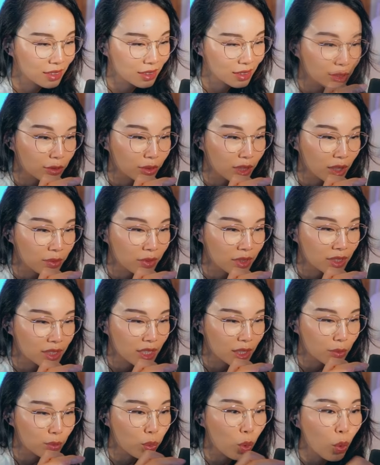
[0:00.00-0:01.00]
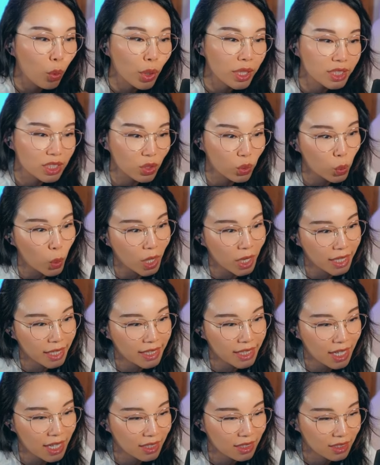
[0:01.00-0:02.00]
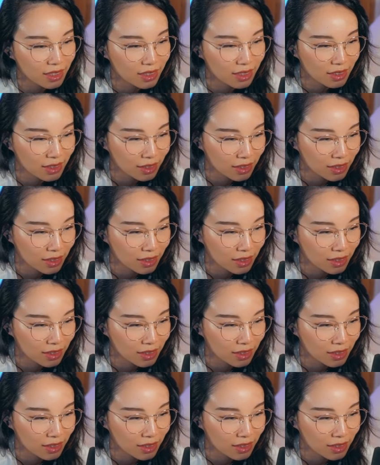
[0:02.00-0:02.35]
See flying minute game poison. Oh, I like that.